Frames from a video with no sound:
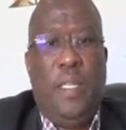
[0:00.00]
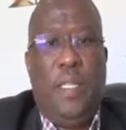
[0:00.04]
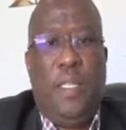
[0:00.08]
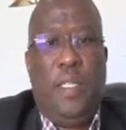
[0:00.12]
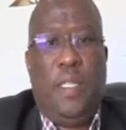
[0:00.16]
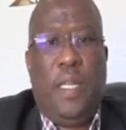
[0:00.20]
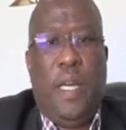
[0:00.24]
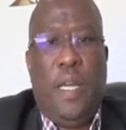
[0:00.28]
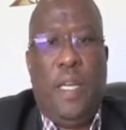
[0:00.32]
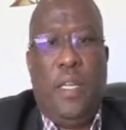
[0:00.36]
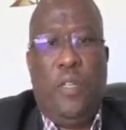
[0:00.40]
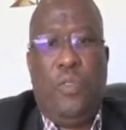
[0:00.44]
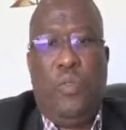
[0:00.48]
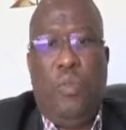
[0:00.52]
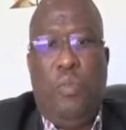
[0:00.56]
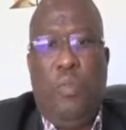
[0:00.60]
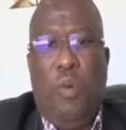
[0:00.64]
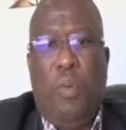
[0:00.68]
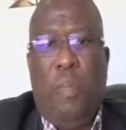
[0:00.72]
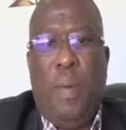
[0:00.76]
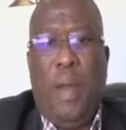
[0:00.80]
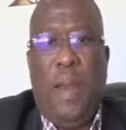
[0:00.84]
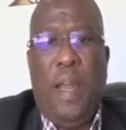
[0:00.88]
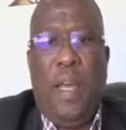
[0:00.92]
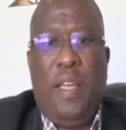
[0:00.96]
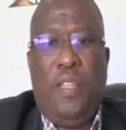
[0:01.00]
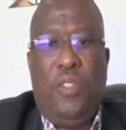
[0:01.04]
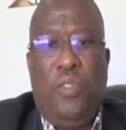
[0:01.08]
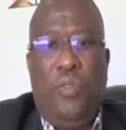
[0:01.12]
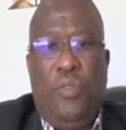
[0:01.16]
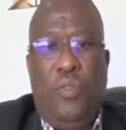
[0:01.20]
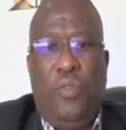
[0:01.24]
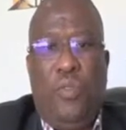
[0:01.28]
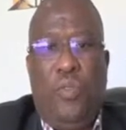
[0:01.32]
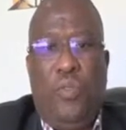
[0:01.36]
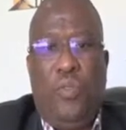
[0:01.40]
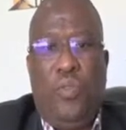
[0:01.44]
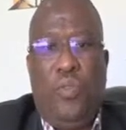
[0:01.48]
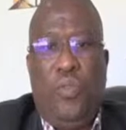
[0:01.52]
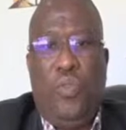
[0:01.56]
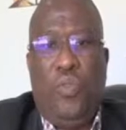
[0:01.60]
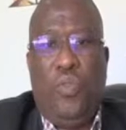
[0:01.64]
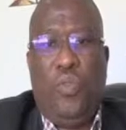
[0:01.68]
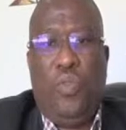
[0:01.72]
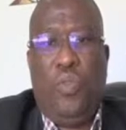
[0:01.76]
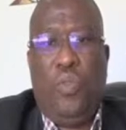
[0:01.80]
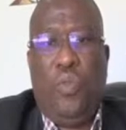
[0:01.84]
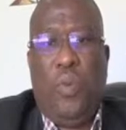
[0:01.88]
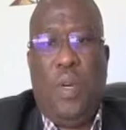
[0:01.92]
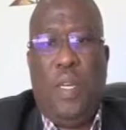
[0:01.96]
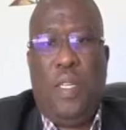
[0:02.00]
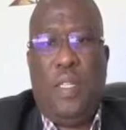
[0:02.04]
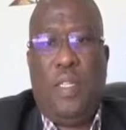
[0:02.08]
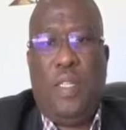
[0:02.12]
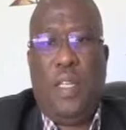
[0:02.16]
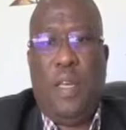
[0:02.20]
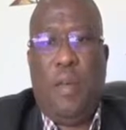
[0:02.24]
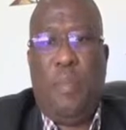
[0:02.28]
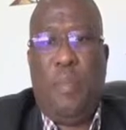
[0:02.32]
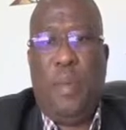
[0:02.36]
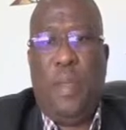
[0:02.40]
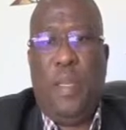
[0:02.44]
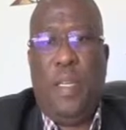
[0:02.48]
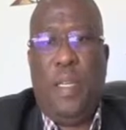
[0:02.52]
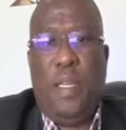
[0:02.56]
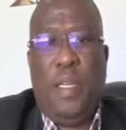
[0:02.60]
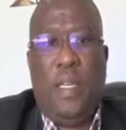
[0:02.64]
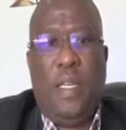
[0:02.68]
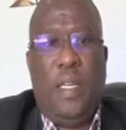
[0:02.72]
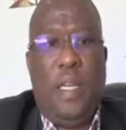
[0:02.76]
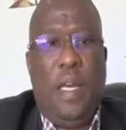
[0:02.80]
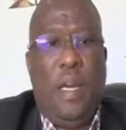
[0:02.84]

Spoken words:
trying to mobilize you to do what is happening in